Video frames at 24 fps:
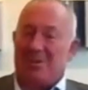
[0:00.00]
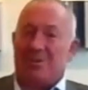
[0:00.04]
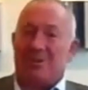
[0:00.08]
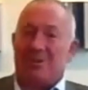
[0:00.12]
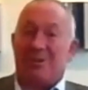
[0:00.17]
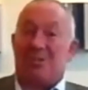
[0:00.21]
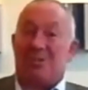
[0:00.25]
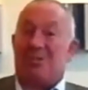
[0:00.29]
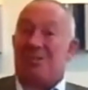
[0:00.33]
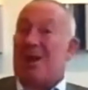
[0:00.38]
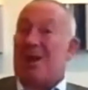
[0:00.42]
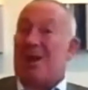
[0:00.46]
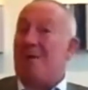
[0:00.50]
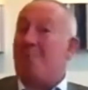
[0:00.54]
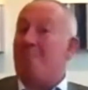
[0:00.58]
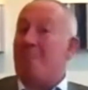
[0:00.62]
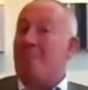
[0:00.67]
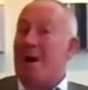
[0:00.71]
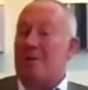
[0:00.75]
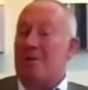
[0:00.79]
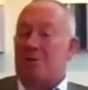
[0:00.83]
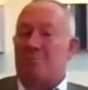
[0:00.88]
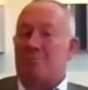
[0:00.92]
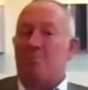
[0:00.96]
got so
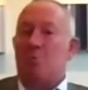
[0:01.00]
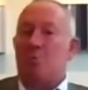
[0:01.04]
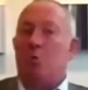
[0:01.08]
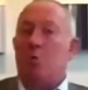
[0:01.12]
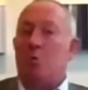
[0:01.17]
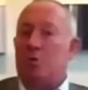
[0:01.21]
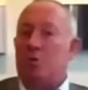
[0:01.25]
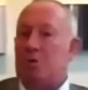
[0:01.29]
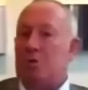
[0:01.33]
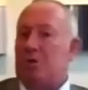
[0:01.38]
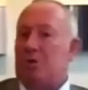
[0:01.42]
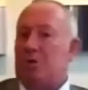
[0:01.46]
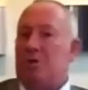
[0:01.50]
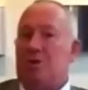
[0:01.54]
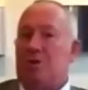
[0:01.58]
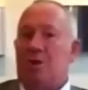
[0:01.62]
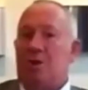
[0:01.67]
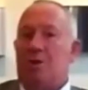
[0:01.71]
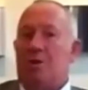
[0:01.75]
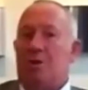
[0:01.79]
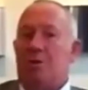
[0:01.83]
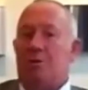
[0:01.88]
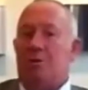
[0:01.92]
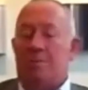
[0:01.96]
much more to
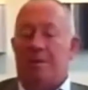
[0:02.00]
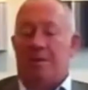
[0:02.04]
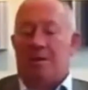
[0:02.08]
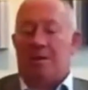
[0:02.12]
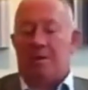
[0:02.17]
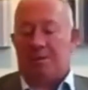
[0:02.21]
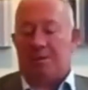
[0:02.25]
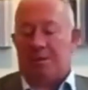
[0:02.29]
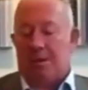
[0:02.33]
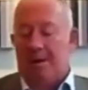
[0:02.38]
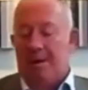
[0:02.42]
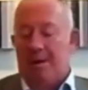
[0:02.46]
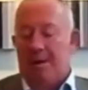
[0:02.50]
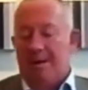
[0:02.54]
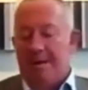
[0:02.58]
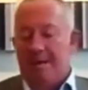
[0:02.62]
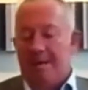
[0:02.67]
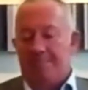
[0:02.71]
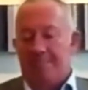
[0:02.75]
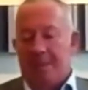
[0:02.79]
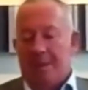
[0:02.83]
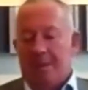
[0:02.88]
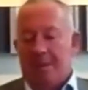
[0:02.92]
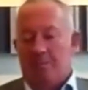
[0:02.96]
do. Because
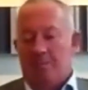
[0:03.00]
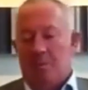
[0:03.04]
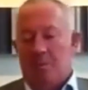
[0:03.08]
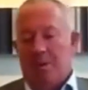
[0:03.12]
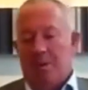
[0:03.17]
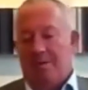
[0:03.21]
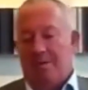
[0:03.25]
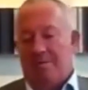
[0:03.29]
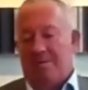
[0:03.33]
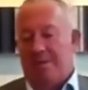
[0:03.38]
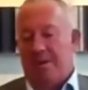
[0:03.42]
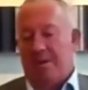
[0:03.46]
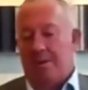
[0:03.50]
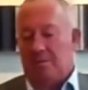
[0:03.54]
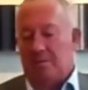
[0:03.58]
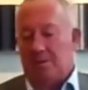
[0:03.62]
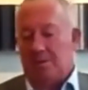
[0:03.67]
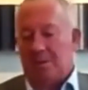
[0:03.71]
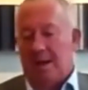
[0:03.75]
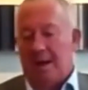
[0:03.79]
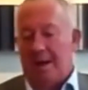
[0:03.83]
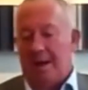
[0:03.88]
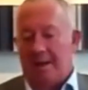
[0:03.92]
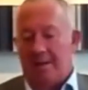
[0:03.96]
what it
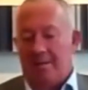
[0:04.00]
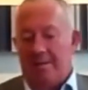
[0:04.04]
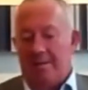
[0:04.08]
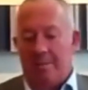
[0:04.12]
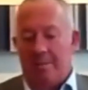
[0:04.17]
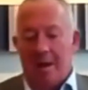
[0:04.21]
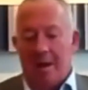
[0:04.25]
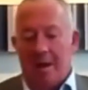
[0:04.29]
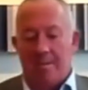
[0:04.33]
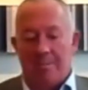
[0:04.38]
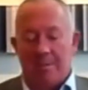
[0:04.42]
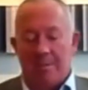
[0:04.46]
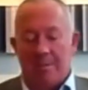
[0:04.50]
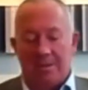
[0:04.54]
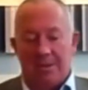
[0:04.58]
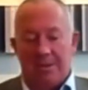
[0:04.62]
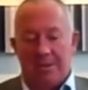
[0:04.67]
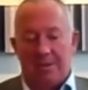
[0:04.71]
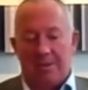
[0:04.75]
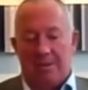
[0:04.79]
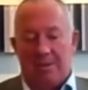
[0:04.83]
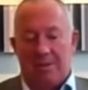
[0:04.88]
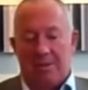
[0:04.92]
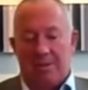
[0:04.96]
feels like at the moment
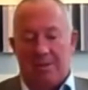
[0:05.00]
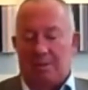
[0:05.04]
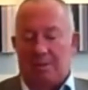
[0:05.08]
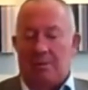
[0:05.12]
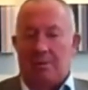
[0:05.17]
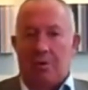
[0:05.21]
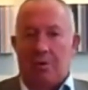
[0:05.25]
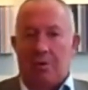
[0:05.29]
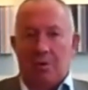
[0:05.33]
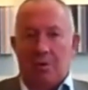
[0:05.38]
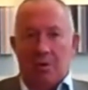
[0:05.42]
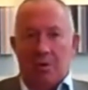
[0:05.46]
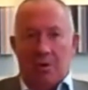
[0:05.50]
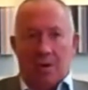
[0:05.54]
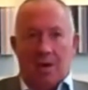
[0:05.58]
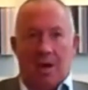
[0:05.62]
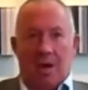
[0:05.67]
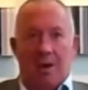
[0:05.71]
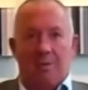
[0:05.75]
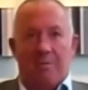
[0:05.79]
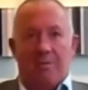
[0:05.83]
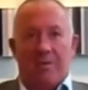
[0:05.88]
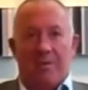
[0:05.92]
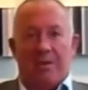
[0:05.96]
is you've sort of got your
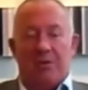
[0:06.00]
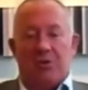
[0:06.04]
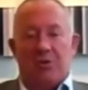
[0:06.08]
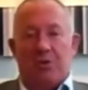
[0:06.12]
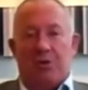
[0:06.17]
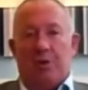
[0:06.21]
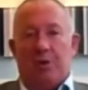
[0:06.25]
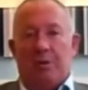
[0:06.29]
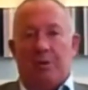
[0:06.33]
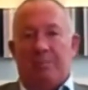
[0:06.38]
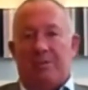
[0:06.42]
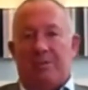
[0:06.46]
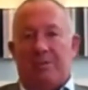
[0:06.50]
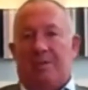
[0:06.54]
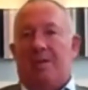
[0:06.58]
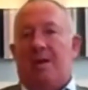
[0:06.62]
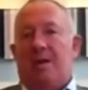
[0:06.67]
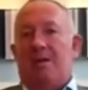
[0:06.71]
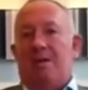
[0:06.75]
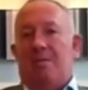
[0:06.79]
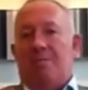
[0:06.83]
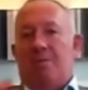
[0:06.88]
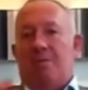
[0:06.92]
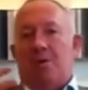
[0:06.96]
COVID jobs and
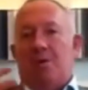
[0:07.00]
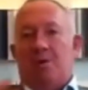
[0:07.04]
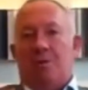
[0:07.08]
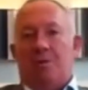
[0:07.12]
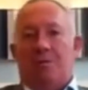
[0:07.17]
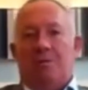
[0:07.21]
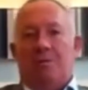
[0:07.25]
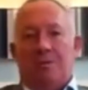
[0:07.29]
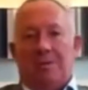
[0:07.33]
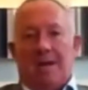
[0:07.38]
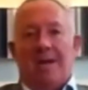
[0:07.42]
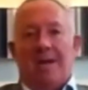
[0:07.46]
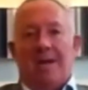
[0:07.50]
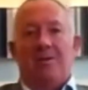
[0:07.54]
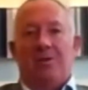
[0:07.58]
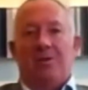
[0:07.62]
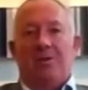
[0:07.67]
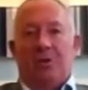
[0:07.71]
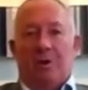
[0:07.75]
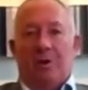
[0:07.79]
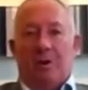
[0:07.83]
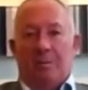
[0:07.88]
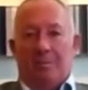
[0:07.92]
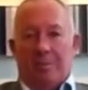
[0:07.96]
then you've got your day
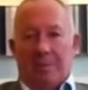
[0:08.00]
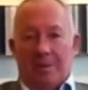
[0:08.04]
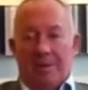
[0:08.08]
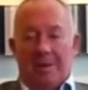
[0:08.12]
job.